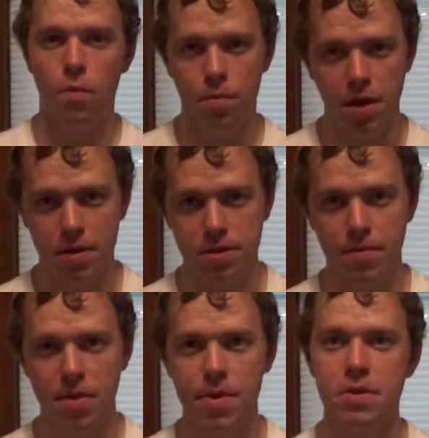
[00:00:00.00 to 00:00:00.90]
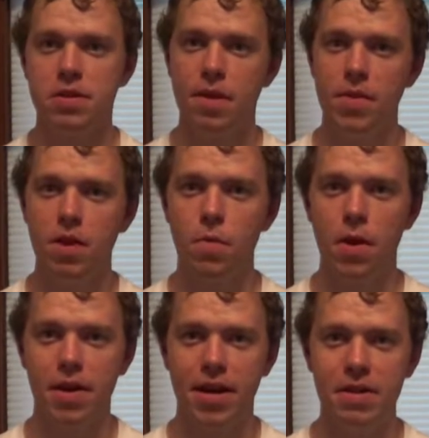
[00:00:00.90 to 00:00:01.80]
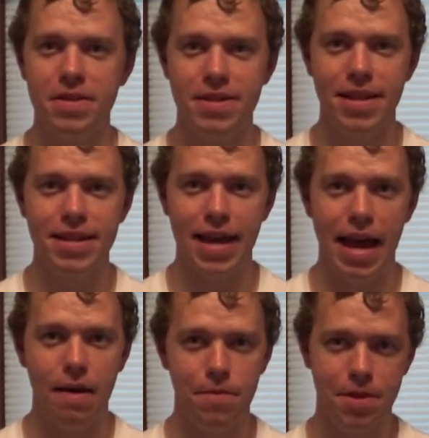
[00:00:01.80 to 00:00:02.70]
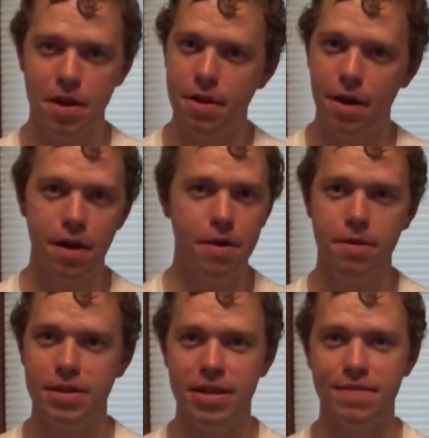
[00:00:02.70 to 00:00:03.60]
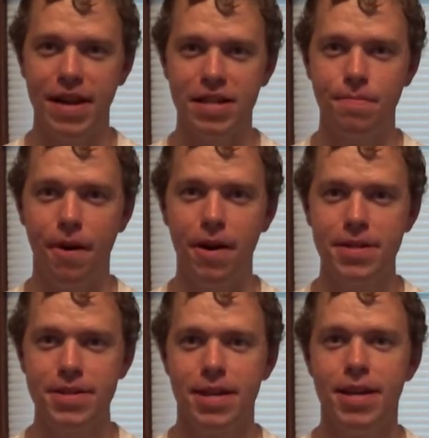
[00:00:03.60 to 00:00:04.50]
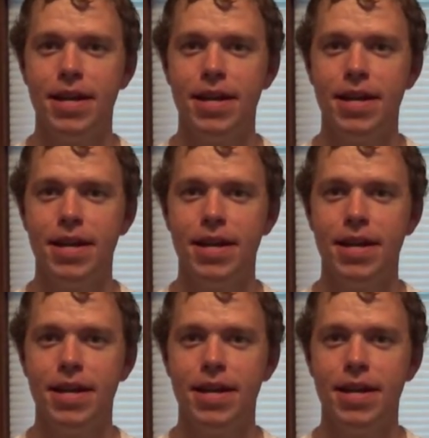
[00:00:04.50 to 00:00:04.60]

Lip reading: I think some of the most similar roller coasters that they have with other Six Flags parks